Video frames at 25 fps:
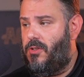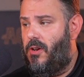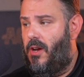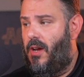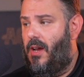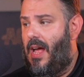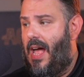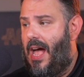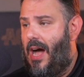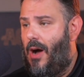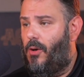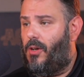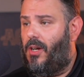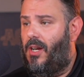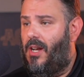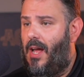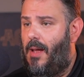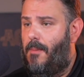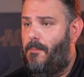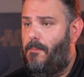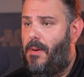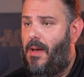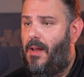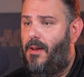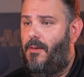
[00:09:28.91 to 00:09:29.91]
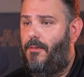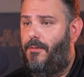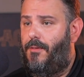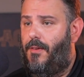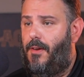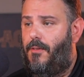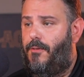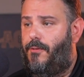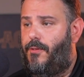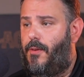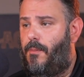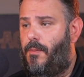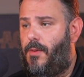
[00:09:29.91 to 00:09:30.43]
all right, how can I
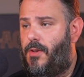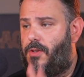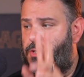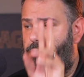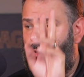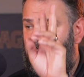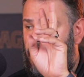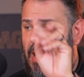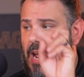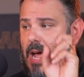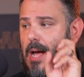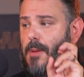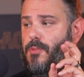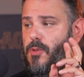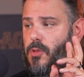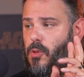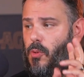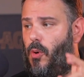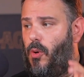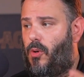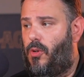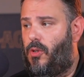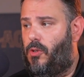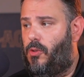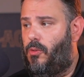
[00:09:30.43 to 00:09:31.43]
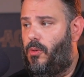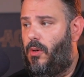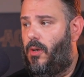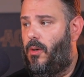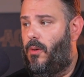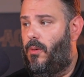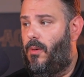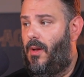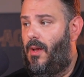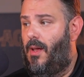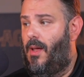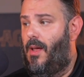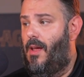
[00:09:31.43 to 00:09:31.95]
benefit from the scraps, quote
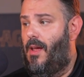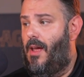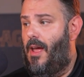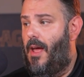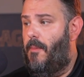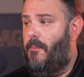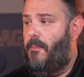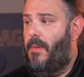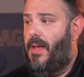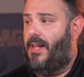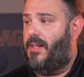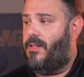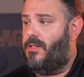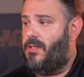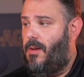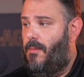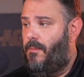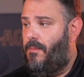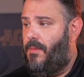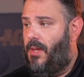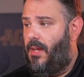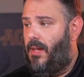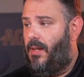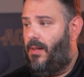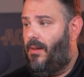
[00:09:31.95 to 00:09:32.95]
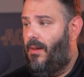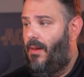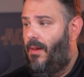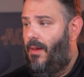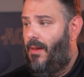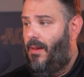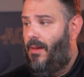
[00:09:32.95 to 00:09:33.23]
unquote, and make something?